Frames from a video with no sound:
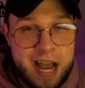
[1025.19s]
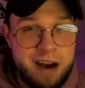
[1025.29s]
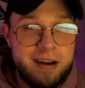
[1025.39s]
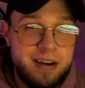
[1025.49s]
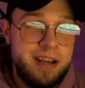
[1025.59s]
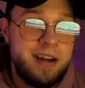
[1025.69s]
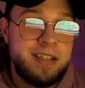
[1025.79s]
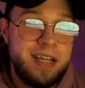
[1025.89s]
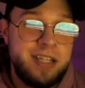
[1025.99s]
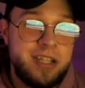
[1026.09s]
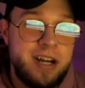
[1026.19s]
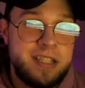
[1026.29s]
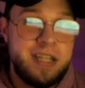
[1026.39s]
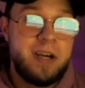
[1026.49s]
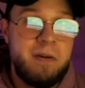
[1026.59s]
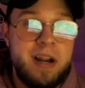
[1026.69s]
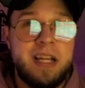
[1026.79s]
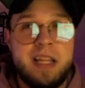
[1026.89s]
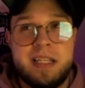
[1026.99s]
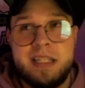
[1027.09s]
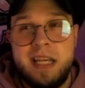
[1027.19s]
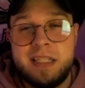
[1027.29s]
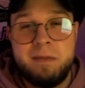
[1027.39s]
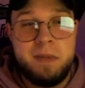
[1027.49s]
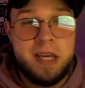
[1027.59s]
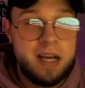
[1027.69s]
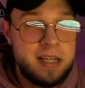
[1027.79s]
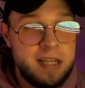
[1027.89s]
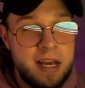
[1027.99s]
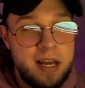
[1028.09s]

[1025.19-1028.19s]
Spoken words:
out of Deontay Johnson going into the season because